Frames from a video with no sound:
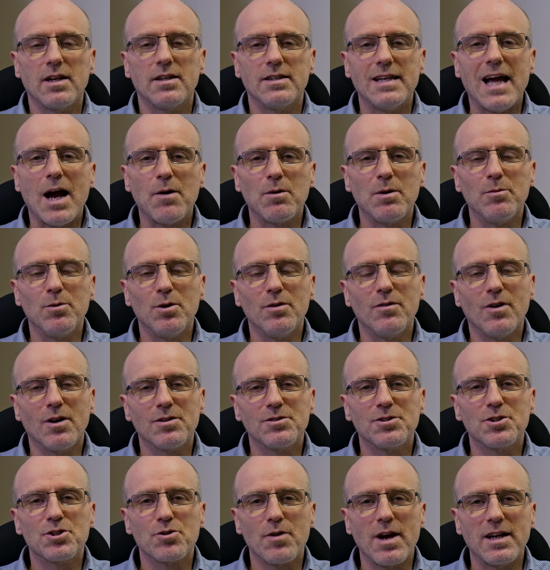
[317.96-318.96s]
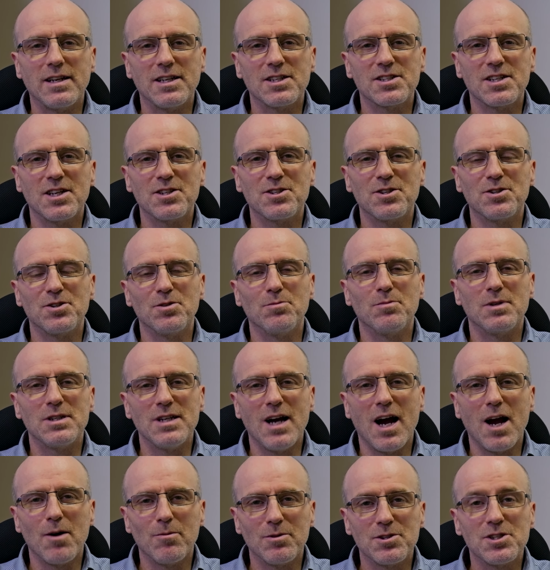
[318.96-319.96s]
Now we move on to training session number
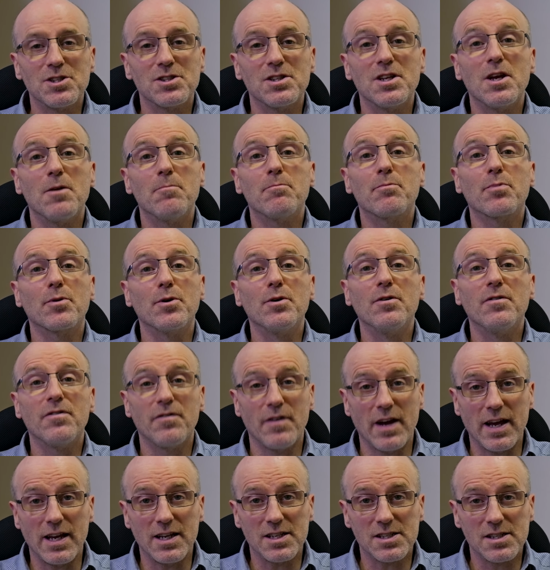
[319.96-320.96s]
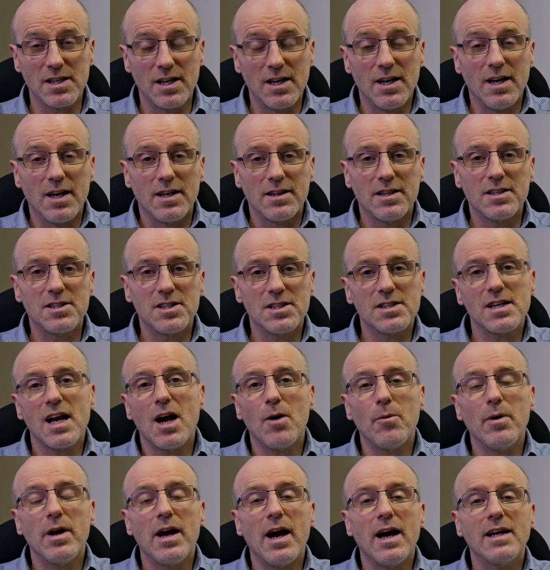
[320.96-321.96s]
9, which is the improve phase. This is
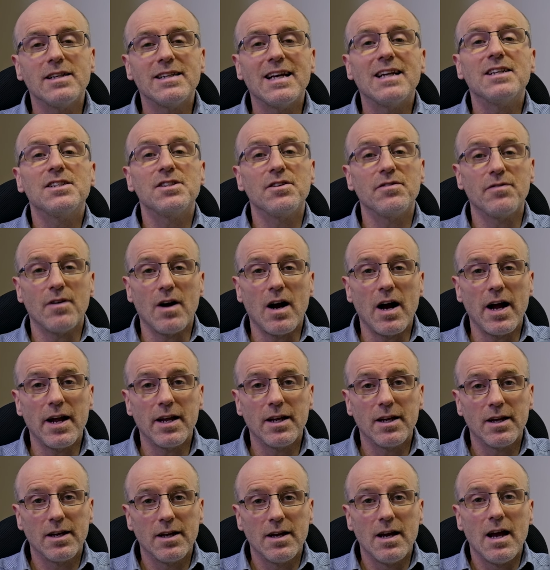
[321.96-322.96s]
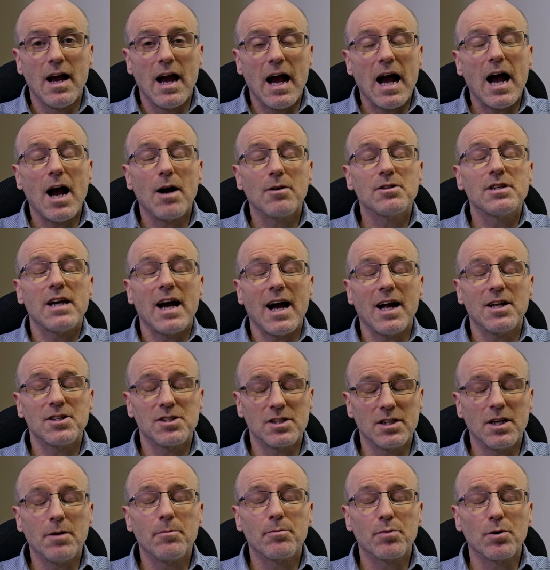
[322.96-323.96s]
how we identify how to
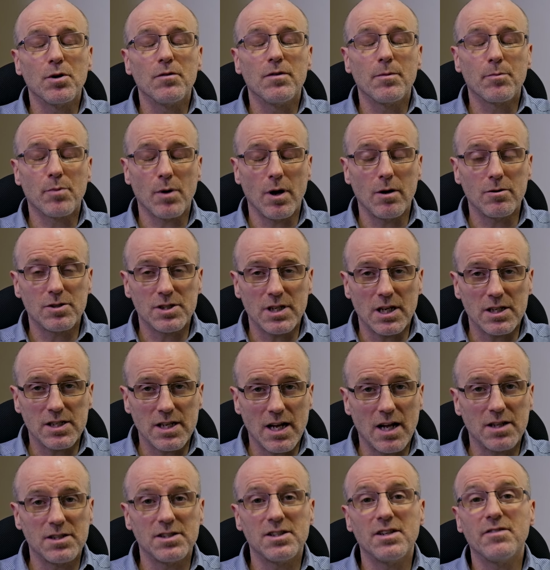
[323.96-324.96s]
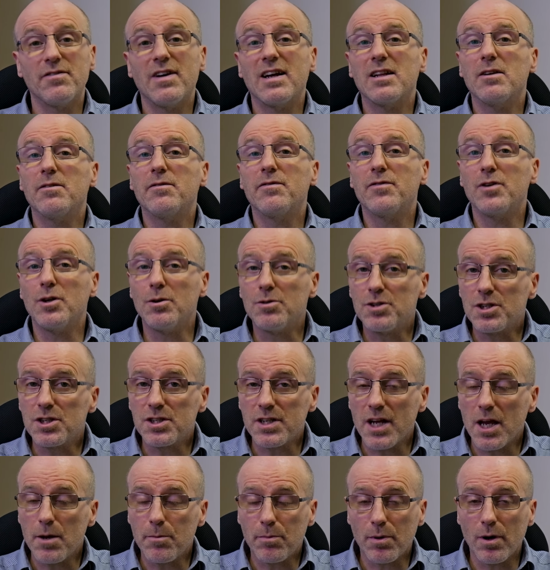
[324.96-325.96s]
actually improve a process, how to develop future
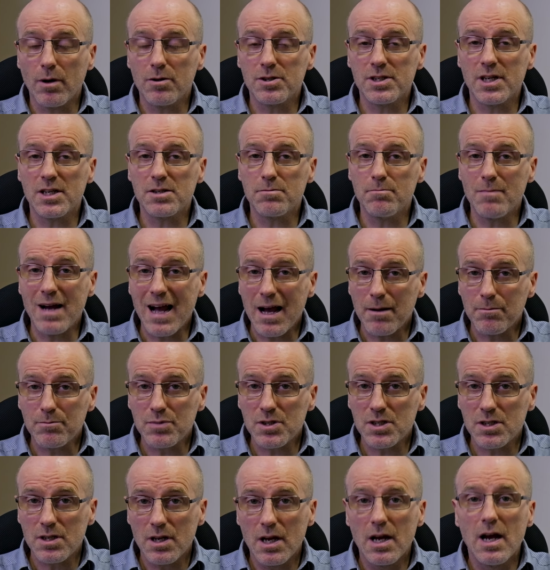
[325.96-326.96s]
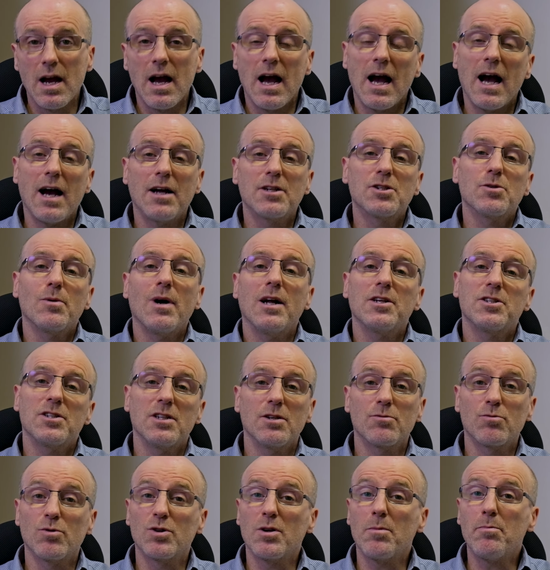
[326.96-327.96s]
state process maps, how to
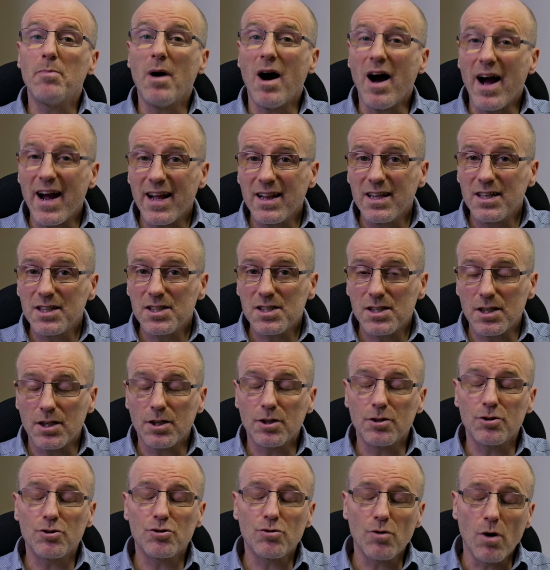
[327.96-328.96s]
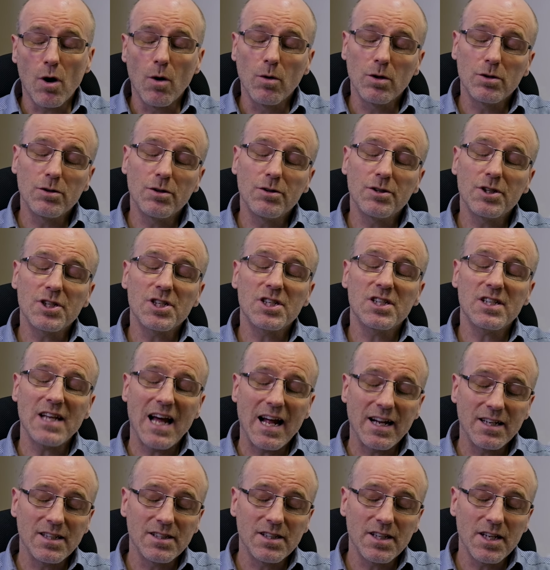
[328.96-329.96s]
actually run a pilot and control and
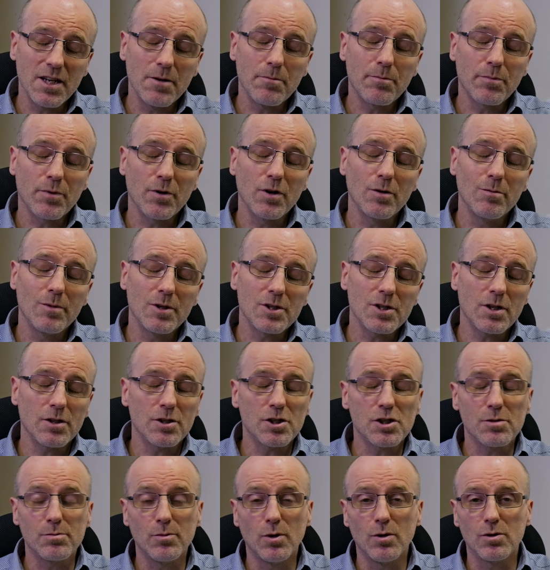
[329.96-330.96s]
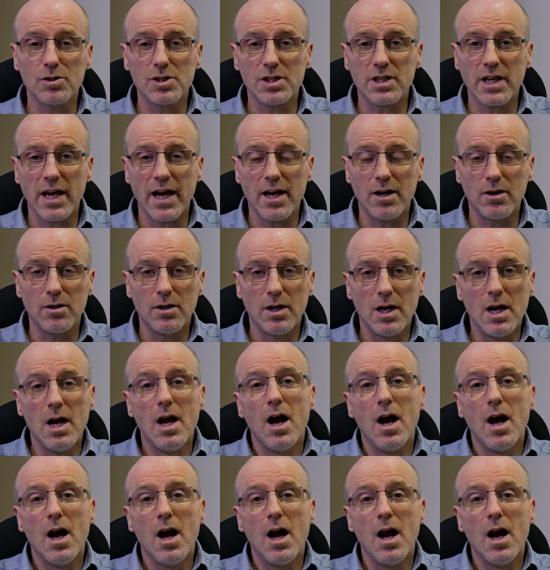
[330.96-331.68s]
understand the improvements on a small scale.